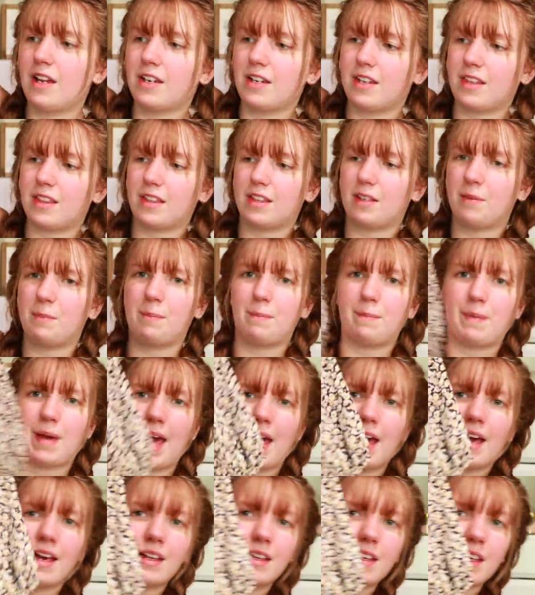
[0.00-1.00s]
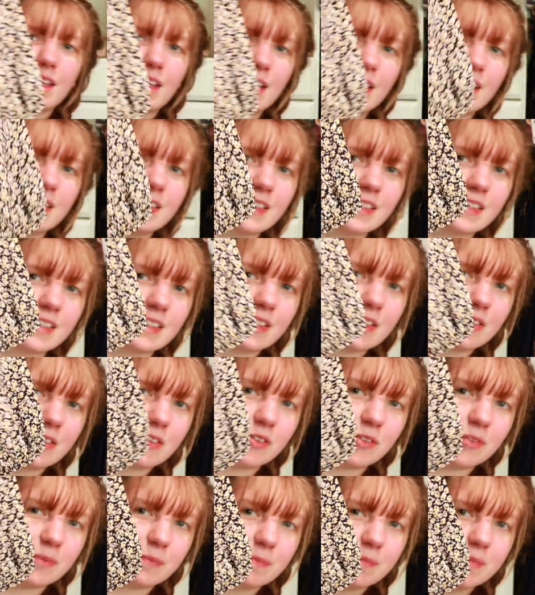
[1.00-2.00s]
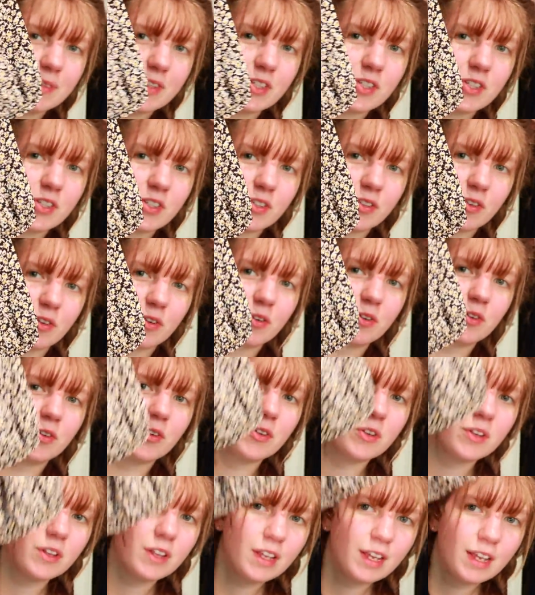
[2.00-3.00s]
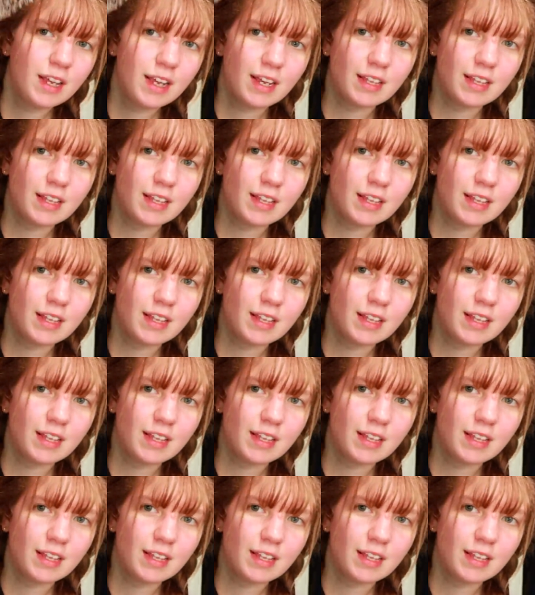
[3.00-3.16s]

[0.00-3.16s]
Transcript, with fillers: And in the back it has this little circle,